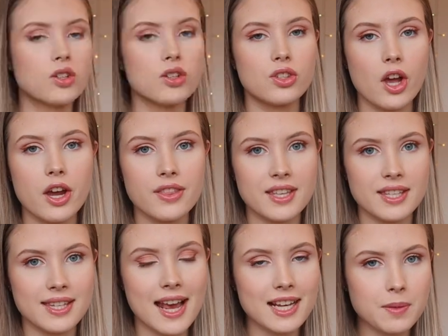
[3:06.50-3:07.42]
So
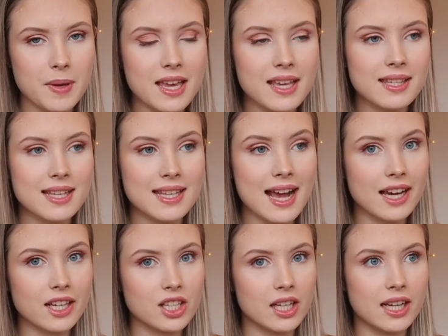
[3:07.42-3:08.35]
this next piece is
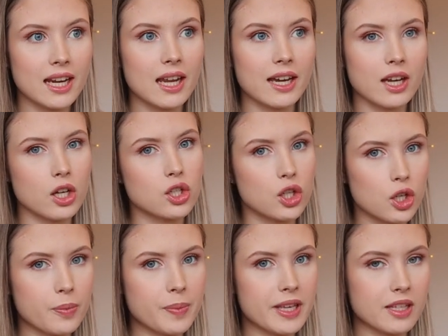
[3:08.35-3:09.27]
actually like a
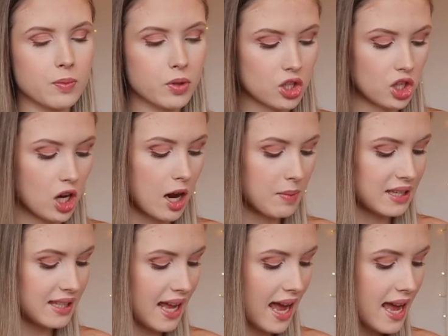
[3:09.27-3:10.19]
two-piece pyjama
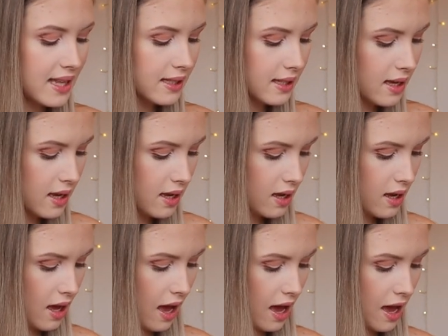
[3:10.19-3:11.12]
set,
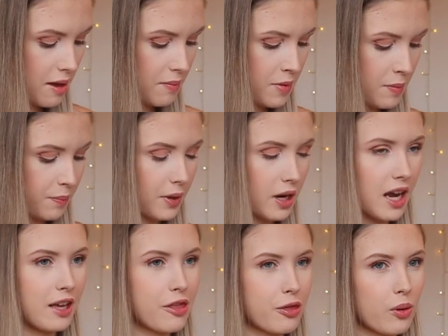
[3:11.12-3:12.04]
but
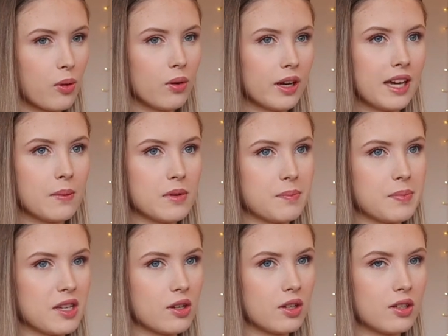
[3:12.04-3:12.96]
I thought it would
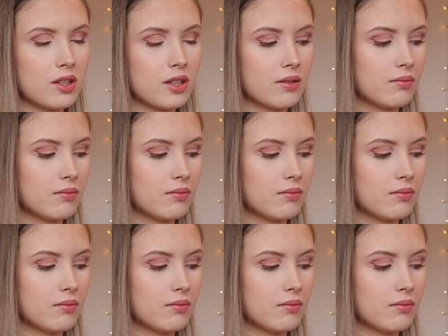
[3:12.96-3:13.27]
be good.